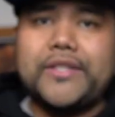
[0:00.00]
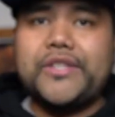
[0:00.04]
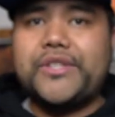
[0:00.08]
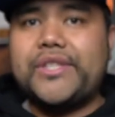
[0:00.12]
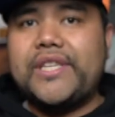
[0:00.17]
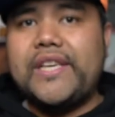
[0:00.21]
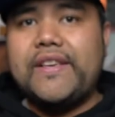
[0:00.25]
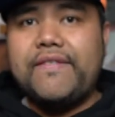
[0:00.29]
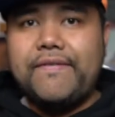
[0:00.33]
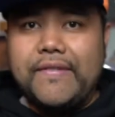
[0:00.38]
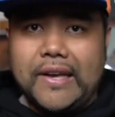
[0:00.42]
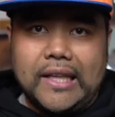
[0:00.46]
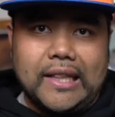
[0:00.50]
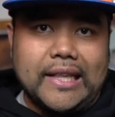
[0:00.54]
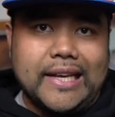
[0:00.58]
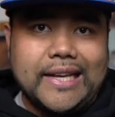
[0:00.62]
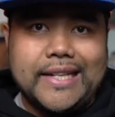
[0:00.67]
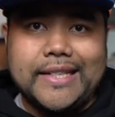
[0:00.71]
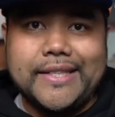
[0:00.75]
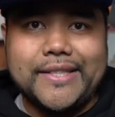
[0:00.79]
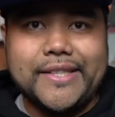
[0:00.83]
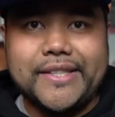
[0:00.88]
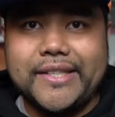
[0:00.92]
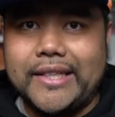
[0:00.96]
to see
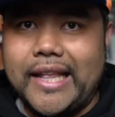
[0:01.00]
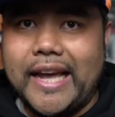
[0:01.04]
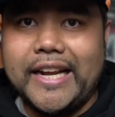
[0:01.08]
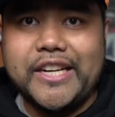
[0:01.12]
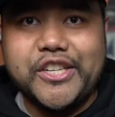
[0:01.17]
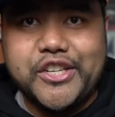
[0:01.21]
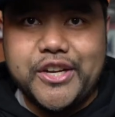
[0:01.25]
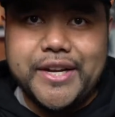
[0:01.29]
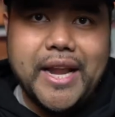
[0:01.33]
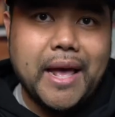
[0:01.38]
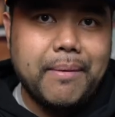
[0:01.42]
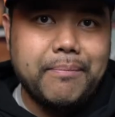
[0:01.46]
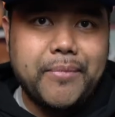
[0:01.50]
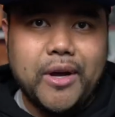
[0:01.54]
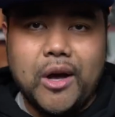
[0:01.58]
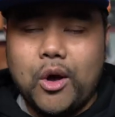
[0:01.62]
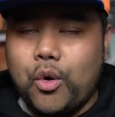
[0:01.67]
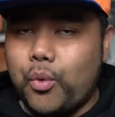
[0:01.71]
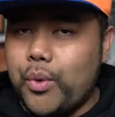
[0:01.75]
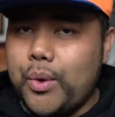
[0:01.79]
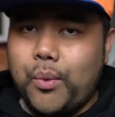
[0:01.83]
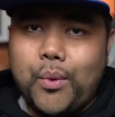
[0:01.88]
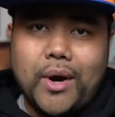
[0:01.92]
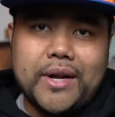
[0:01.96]
villains like
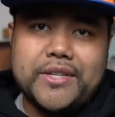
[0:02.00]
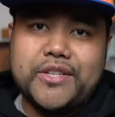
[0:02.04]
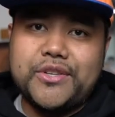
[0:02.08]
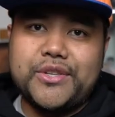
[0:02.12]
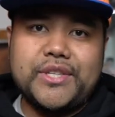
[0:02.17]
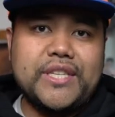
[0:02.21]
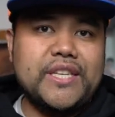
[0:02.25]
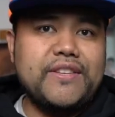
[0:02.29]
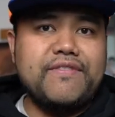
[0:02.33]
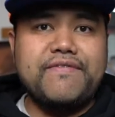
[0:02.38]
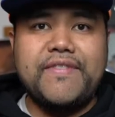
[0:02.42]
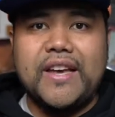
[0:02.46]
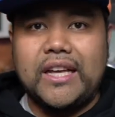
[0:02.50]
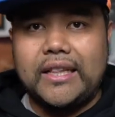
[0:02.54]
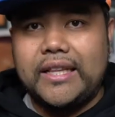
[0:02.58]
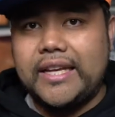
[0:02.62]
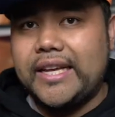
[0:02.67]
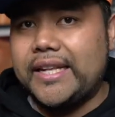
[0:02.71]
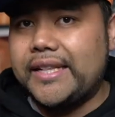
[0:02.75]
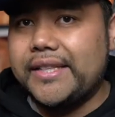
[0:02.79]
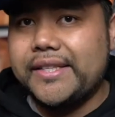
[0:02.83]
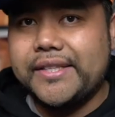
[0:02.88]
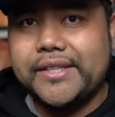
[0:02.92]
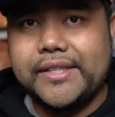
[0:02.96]
Janemba, we want to see
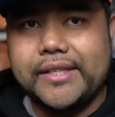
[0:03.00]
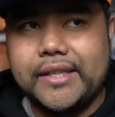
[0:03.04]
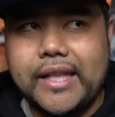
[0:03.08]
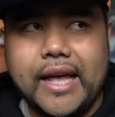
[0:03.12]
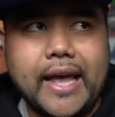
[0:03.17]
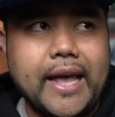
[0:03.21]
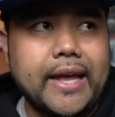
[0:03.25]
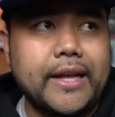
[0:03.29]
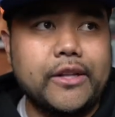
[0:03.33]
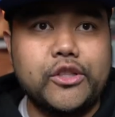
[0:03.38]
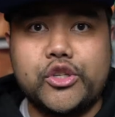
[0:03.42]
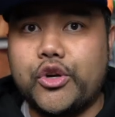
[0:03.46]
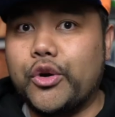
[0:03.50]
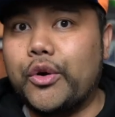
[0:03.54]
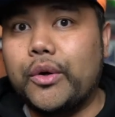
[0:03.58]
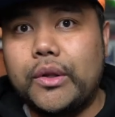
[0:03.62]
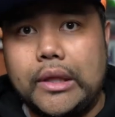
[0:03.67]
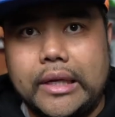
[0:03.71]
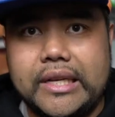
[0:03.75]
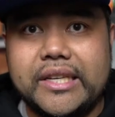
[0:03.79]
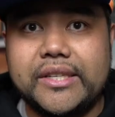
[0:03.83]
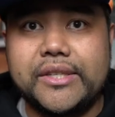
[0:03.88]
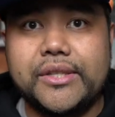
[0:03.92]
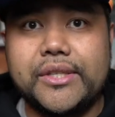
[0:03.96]
villains like
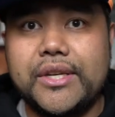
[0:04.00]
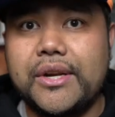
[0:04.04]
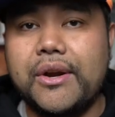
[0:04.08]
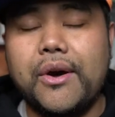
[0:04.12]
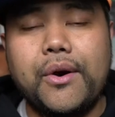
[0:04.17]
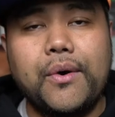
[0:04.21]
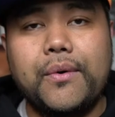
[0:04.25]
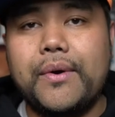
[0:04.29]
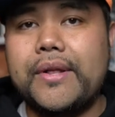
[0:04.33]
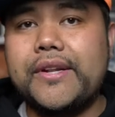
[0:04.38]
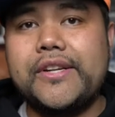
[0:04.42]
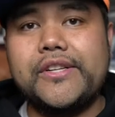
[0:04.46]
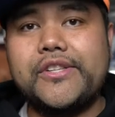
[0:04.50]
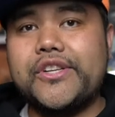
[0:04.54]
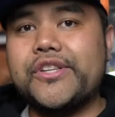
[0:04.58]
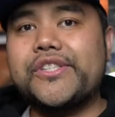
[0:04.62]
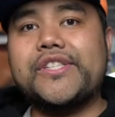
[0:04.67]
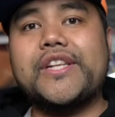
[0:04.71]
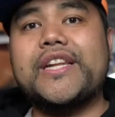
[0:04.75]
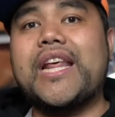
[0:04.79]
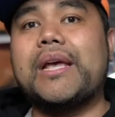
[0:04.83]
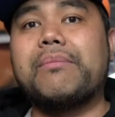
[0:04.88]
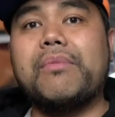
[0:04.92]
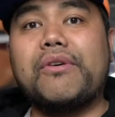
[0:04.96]
Turles, you know, and just
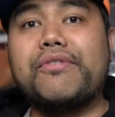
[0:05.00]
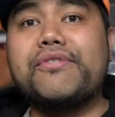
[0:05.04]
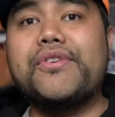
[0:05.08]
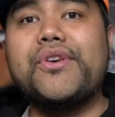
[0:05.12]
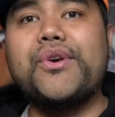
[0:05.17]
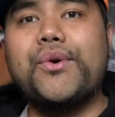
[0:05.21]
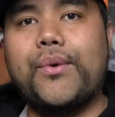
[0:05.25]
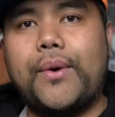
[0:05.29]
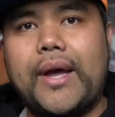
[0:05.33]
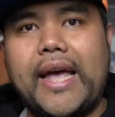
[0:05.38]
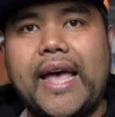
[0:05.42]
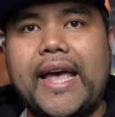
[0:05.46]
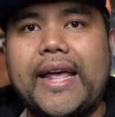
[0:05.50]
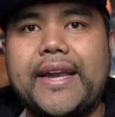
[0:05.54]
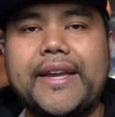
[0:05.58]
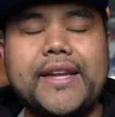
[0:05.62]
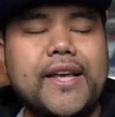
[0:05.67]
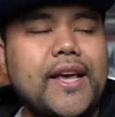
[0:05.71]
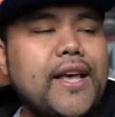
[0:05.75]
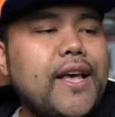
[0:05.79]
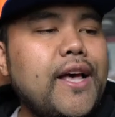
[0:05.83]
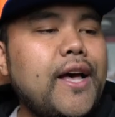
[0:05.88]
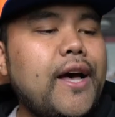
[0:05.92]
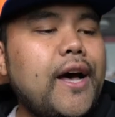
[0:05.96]
to name a few.
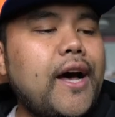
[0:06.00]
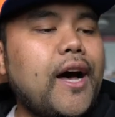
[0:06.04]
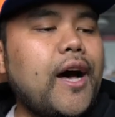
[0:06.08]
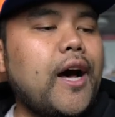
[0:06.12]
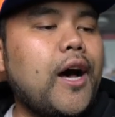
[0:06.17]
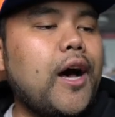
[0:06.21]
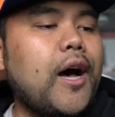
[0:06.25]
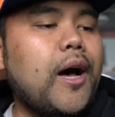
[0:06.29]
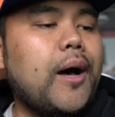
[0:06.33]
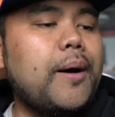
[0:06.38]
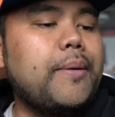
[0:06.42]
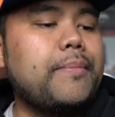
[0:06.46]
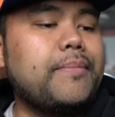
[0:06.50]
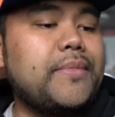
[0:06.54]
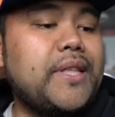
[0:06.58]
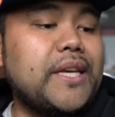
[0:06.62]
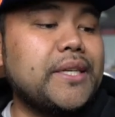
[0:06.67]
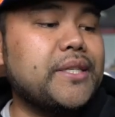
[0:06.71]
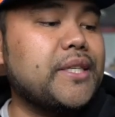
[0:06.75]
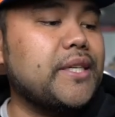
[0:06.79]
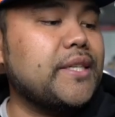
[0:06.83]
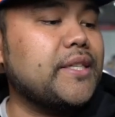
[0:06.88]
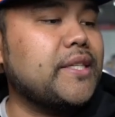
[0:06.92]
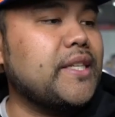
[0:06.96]
And
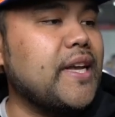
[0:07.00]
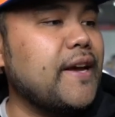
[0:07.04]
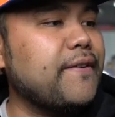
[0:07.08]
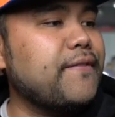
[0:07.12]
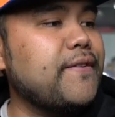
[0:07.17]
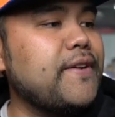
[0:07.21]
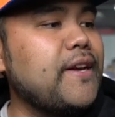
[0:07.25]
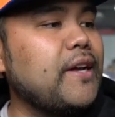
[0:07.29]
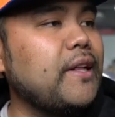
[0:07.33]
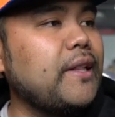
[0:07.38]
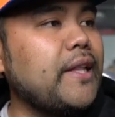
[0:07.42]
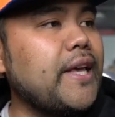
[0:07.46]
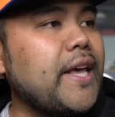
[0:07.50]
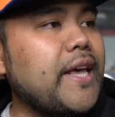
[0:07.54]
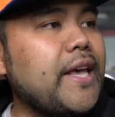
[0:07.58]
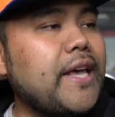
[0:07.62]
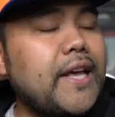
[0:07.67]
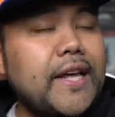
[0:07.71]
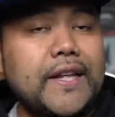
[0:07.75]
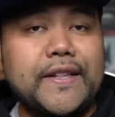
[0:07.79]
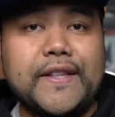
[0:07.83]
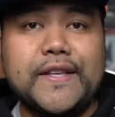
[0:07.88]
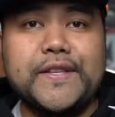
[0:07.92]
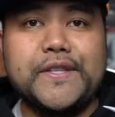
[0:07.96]
this is definitely,
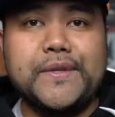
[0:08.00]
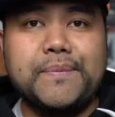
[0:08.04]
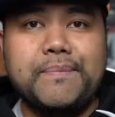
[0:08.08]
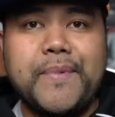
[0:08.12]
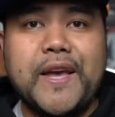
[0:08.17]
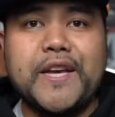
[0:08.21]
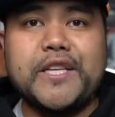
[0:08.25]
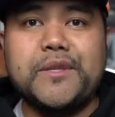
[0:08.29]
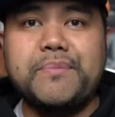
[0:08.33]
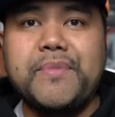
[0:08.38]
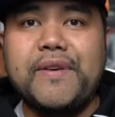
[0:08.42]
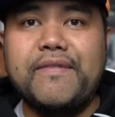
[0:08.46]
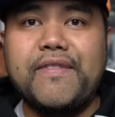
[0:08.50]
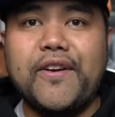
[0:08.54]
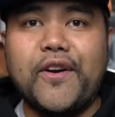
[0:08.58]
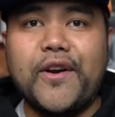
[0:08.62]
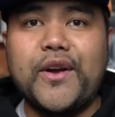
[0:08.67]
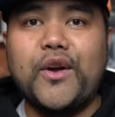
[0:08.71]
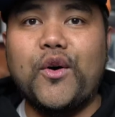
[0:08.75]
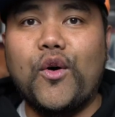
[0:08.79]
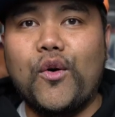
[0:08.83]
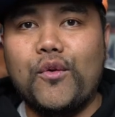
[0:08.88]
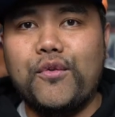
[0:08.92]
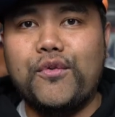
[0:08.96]
this makes me very
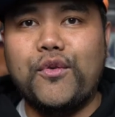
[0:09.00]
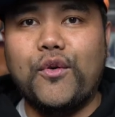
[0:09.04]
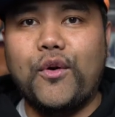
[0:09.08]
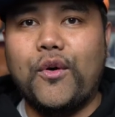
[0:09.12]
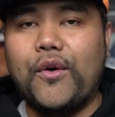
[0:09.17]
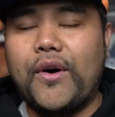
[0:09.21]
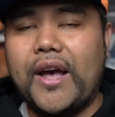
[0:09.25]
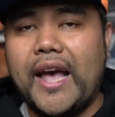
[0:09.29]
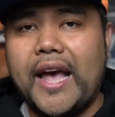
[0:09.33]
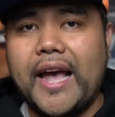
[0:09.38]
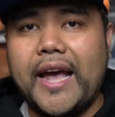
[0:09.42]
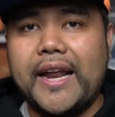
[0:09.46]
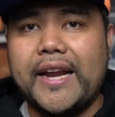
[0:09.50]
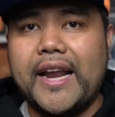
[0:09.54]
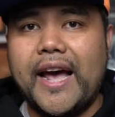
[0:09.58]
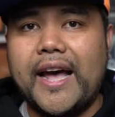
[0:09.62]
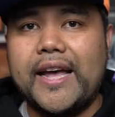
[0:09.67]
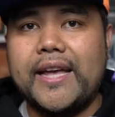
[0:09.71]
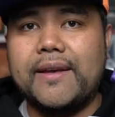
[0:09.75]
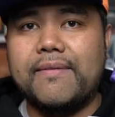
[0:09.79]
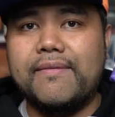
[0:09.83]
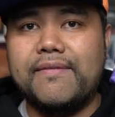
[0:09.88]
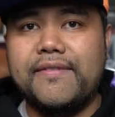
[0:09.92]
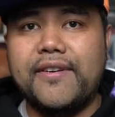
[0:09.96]
hopeful, and
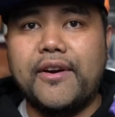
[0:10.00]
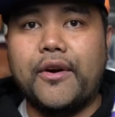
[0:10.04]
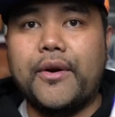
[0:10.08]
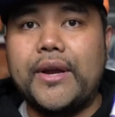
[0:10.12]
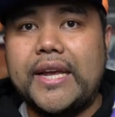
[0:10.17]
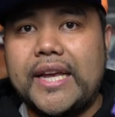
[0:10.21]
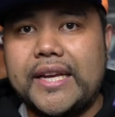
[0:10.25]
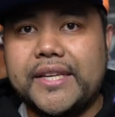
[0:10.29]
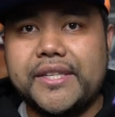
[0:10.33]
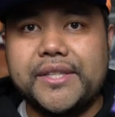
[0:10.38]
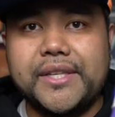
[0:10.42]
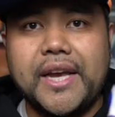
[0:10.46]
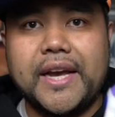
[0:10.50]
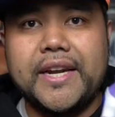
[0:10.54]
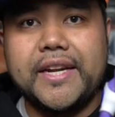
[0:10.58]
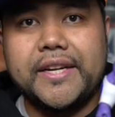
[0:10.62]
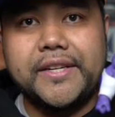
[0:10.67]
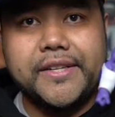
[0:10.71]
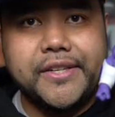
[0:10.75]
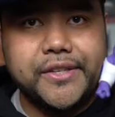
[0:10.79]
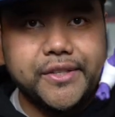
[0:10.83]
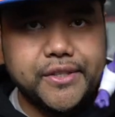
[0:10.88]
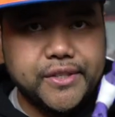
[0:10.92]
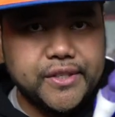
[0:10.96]
I am very
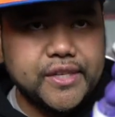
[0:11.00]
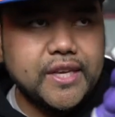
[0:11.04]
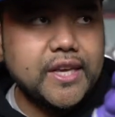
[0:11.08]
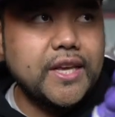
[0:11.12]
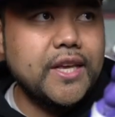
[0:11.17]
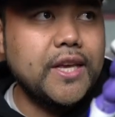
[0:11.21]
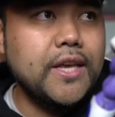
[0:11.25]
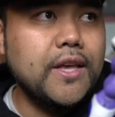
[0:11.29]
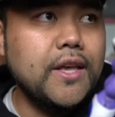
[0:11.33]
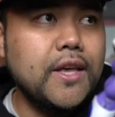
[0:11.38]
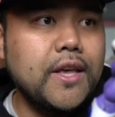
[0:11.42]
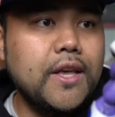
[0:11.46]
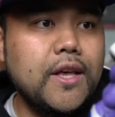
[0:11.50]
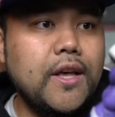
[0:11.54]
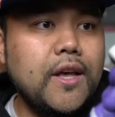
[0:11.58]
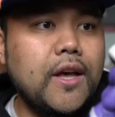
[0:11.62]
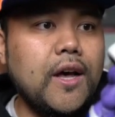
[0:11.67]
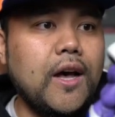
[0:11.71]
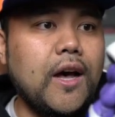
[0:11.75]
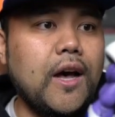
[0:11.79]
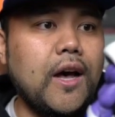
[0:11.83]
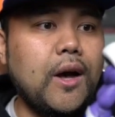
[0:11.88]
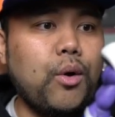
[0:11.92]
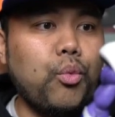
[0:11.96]
excited to see
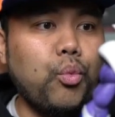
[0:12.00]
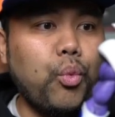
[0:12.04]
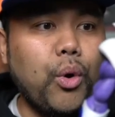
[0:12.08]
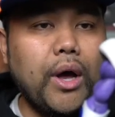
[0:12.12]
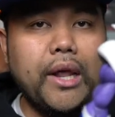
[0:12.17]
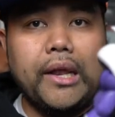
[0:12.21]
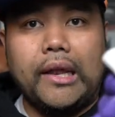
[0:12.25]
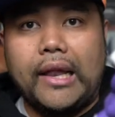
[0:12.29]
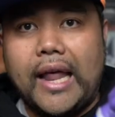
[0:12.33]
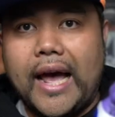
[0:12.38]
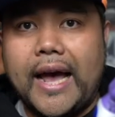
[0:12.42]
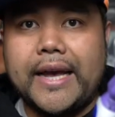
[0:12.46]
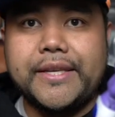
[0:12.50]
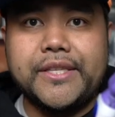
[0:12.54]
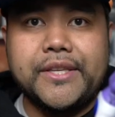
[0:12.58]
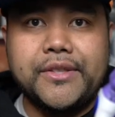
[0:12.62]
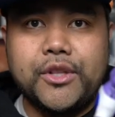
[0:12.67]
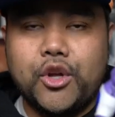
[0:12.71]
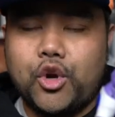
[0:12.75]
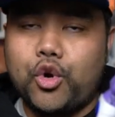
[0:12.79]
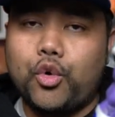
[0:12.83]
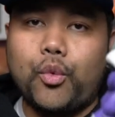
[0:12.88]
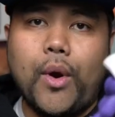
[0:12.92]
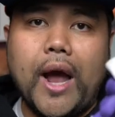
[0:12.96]
what lies in
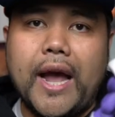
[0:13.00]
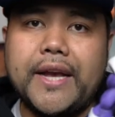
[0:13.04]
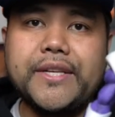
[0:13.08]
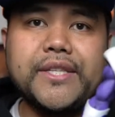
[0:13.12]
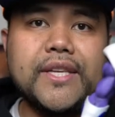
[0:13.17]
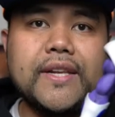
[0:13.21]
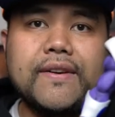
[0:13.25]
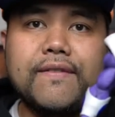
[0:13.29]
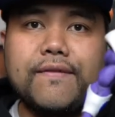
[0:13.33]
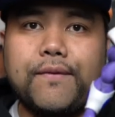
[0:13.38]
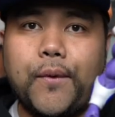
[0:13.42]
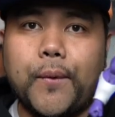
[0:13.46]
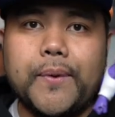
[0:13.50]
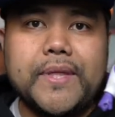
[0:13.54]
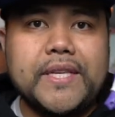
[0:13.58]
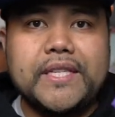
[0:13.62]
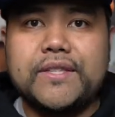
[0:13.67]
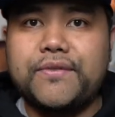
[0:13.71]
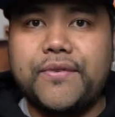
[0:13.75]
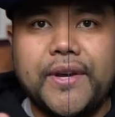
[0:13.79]
the horizon for these